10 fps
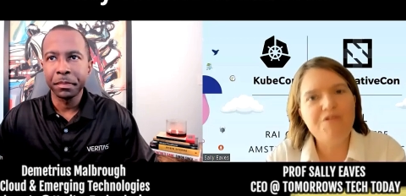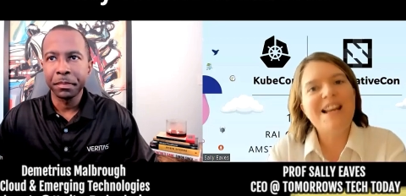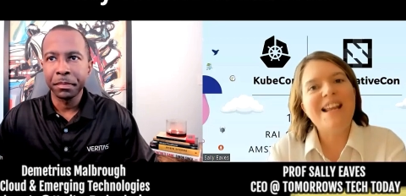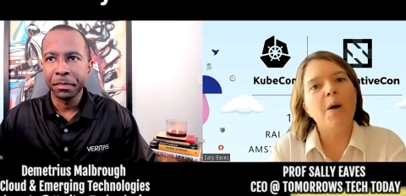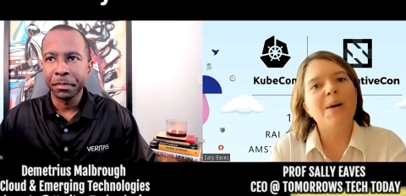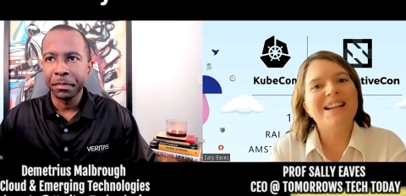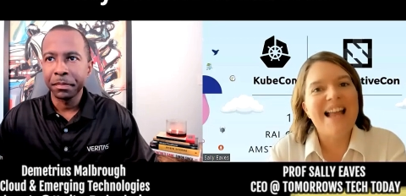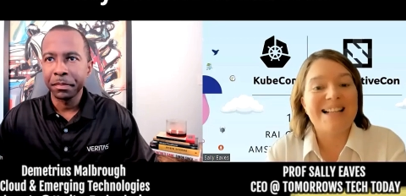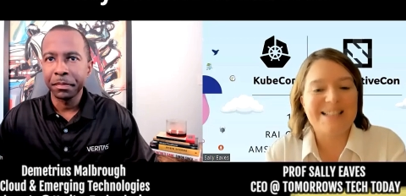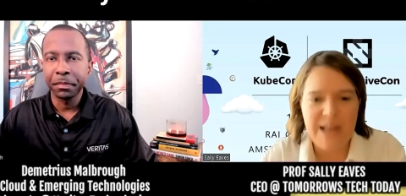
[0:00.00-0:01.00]
Speaker 1: really going
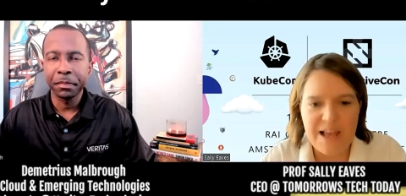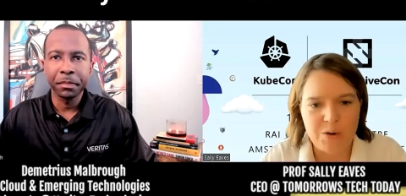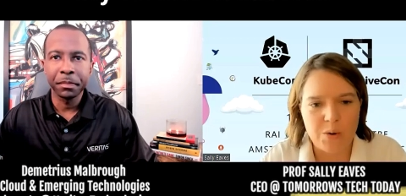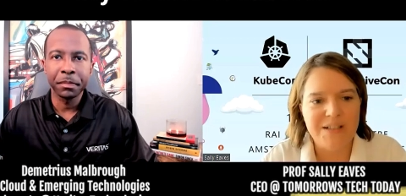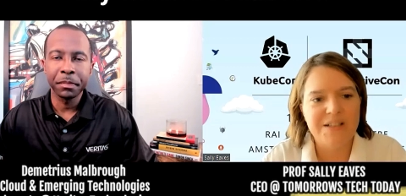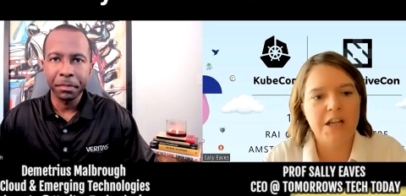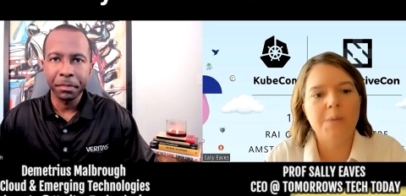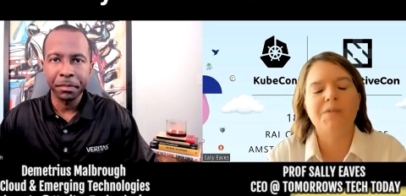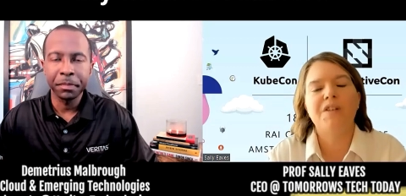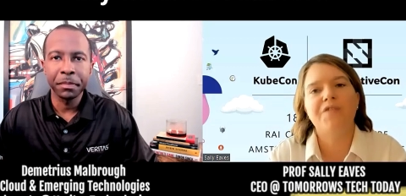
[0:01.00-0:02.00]
next level in
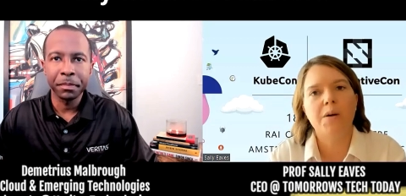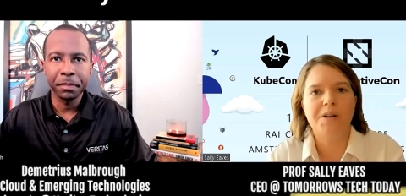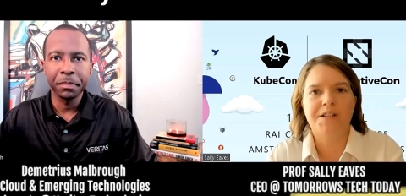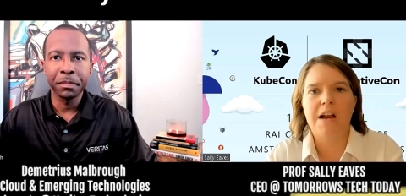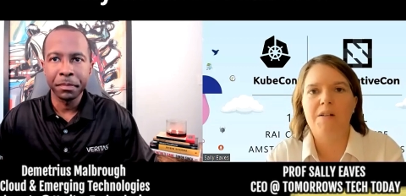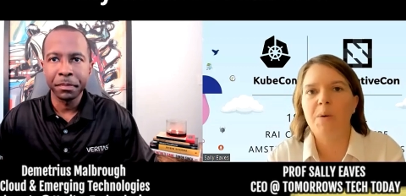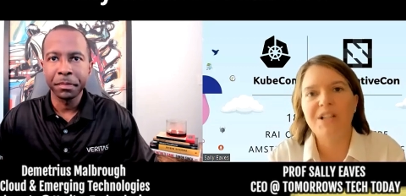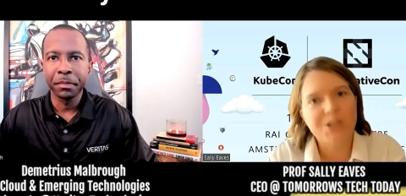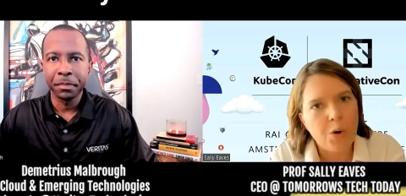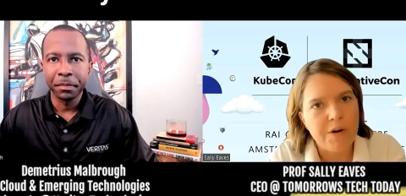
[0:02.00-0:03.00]
terms of a focus area.
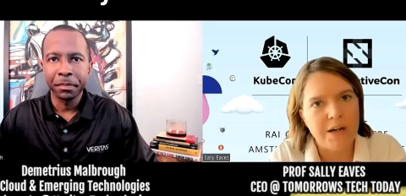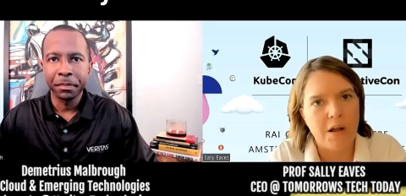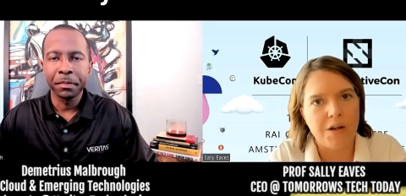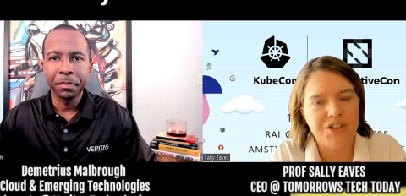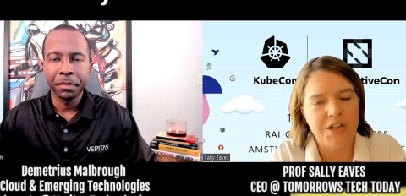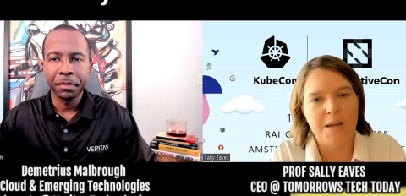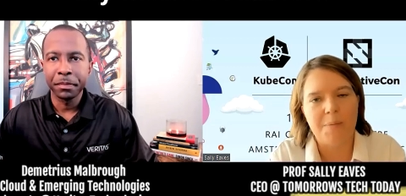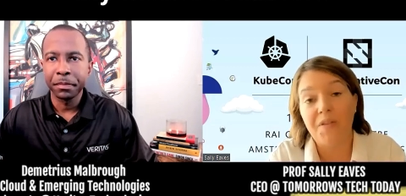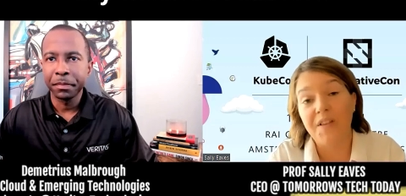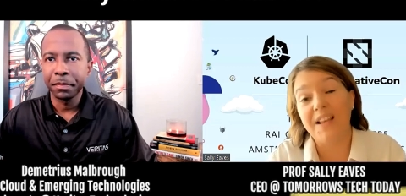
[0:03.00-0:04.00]
We saw it last
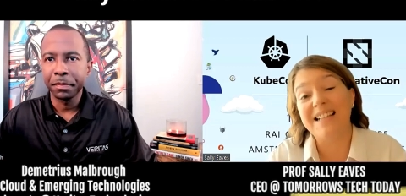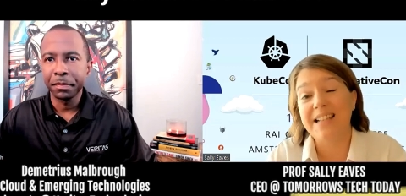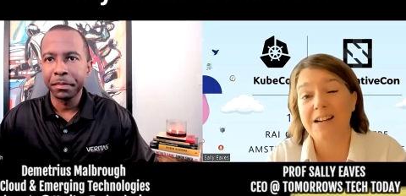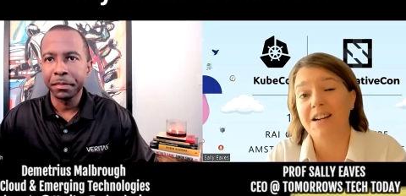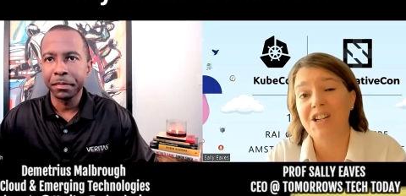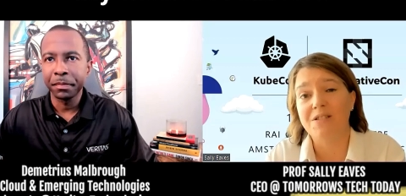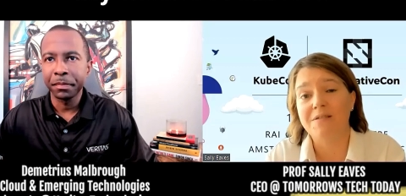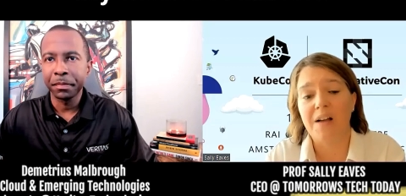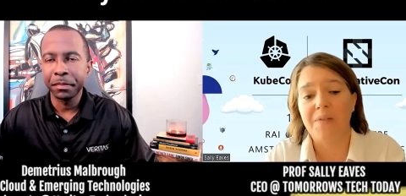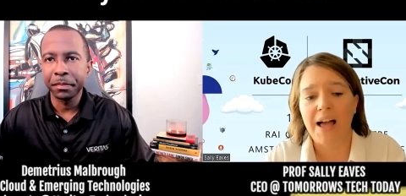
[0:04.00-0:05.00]
year, but I think the
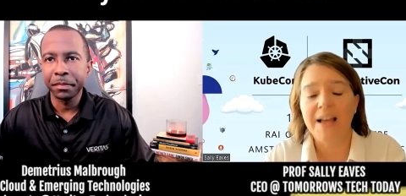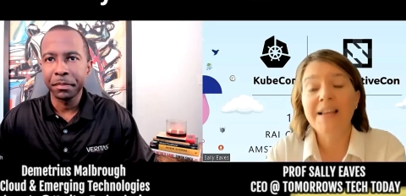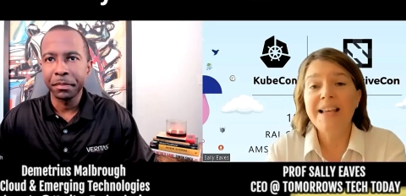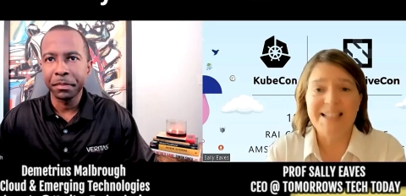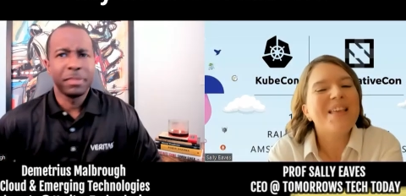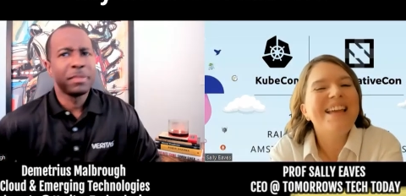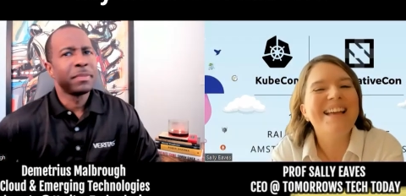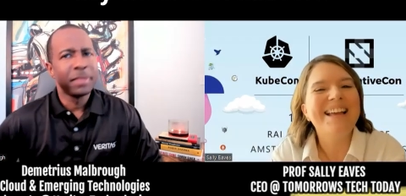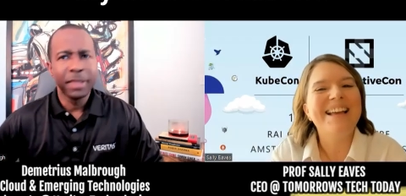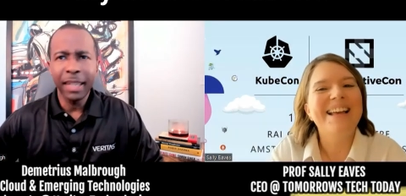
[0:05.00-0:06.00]
acceleration around that.
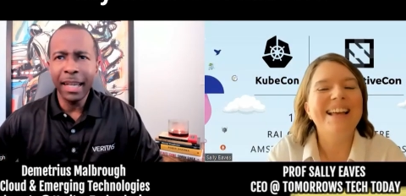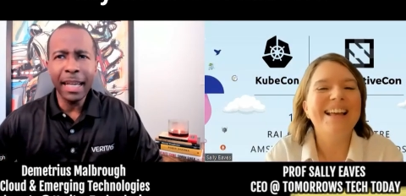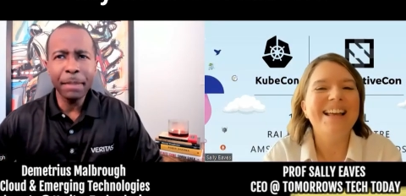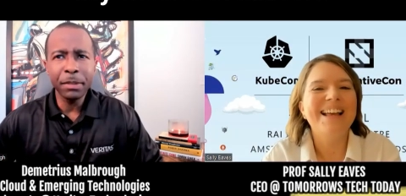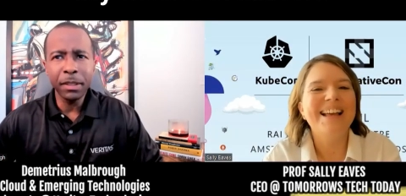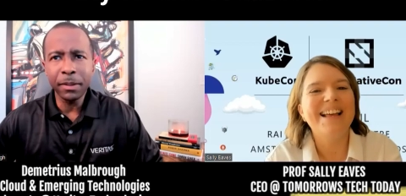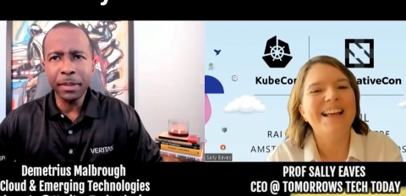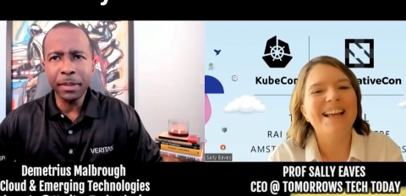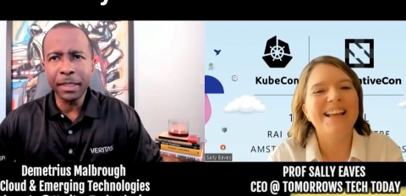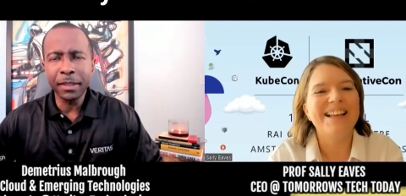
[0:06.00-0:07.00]
Speaker 2: Absolutely.
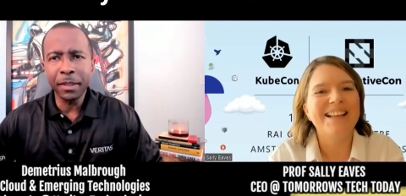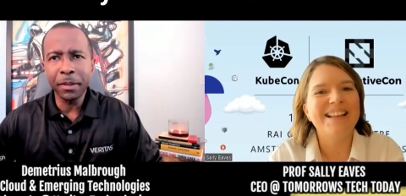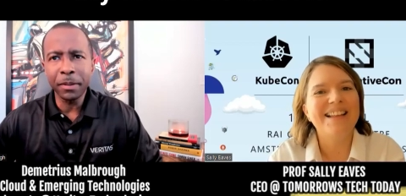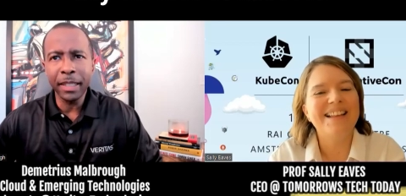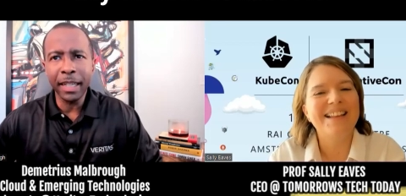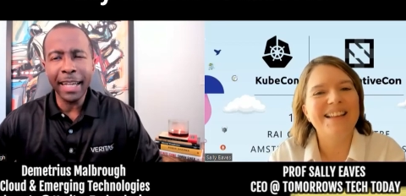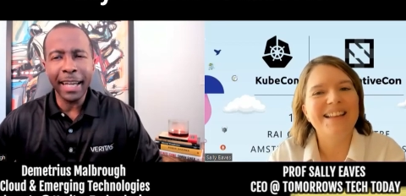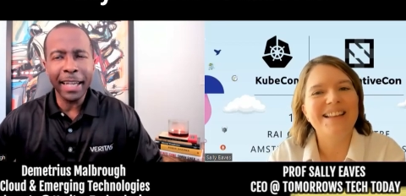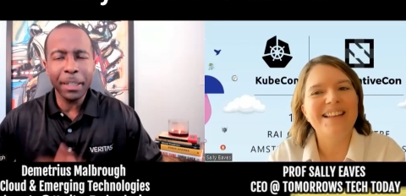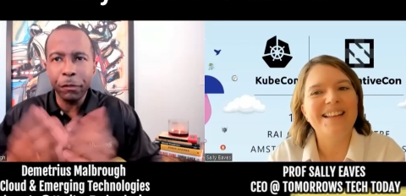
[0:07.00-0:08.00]
And so, yeah, I, I
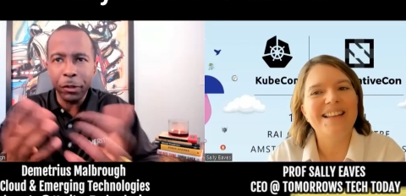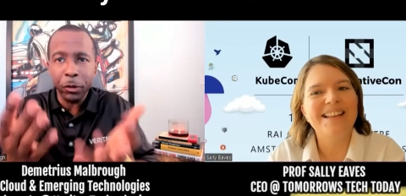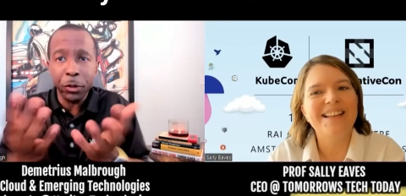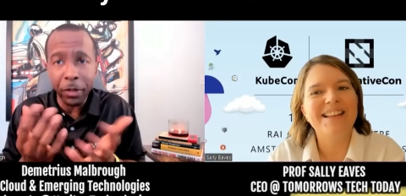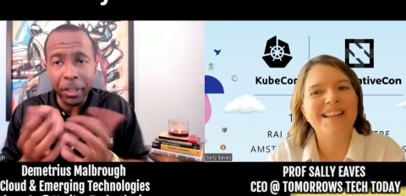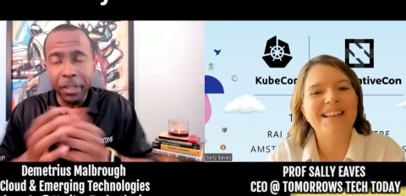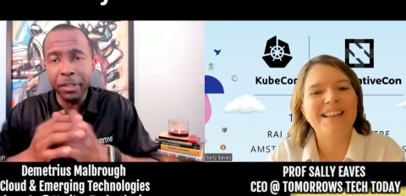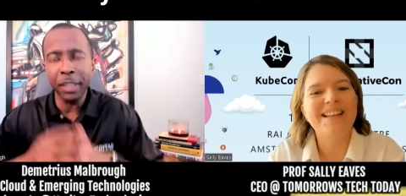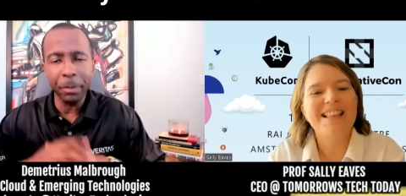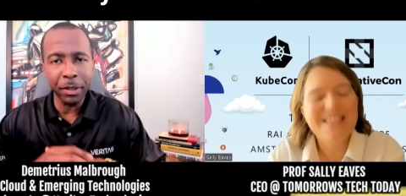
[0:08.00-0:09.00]
can feel your energy
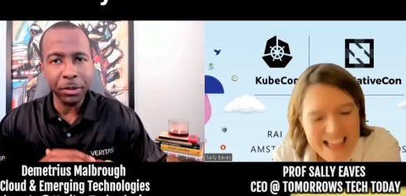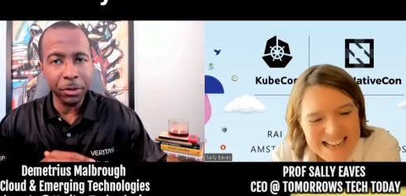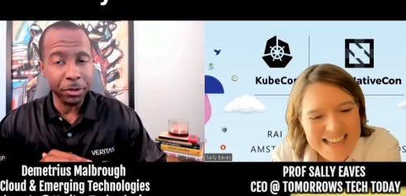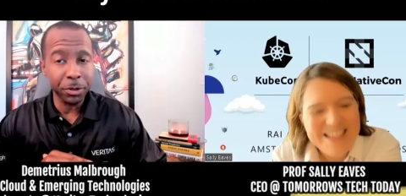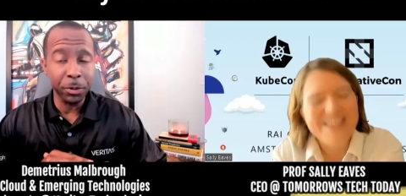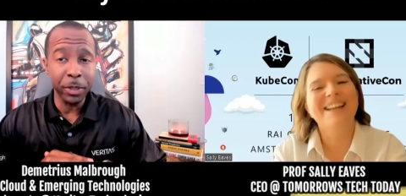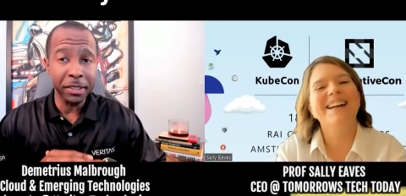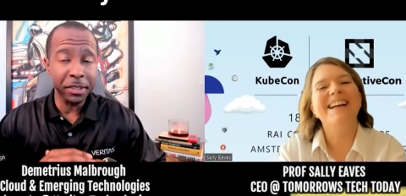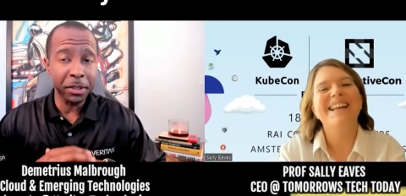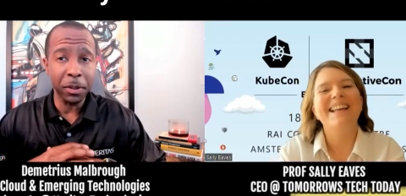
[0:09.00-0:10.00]
coming through the screen.
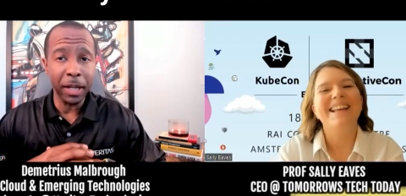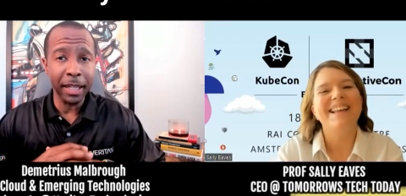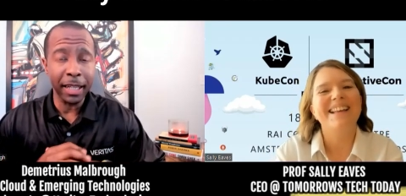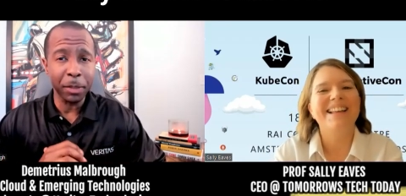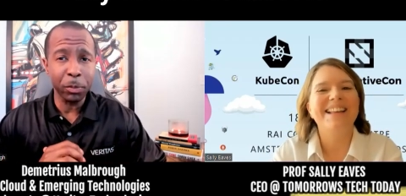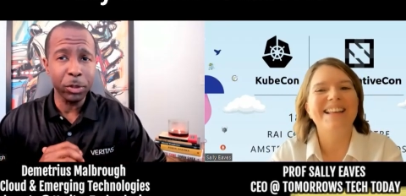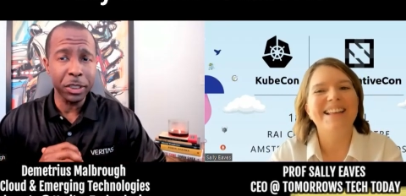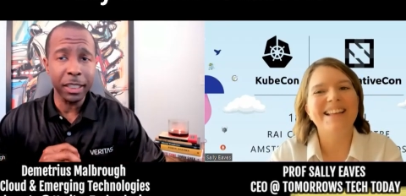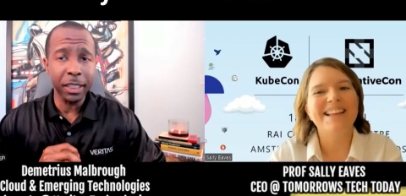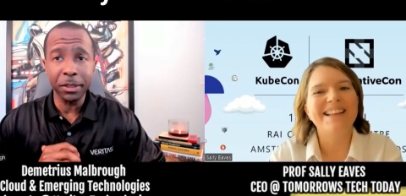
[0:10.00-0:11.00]
So I, I
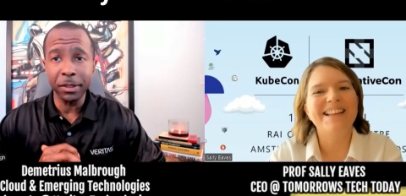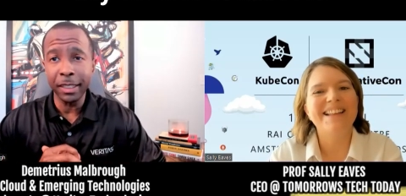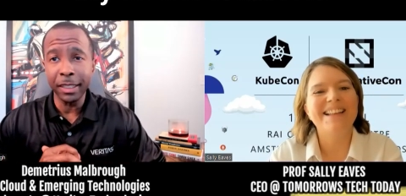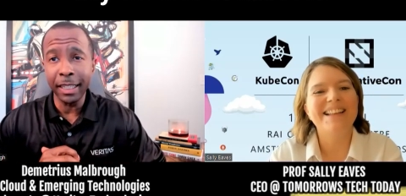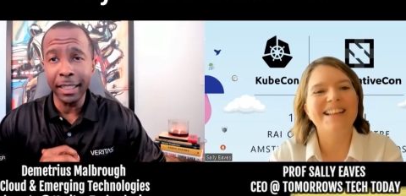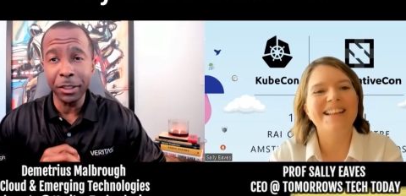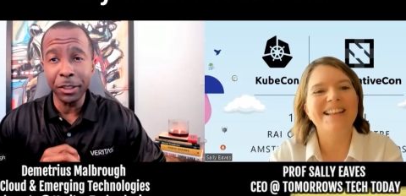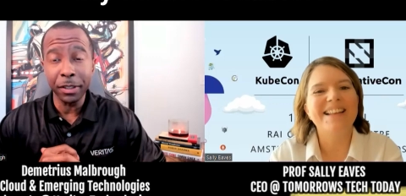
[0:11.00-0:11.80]
appreciate you sending that energy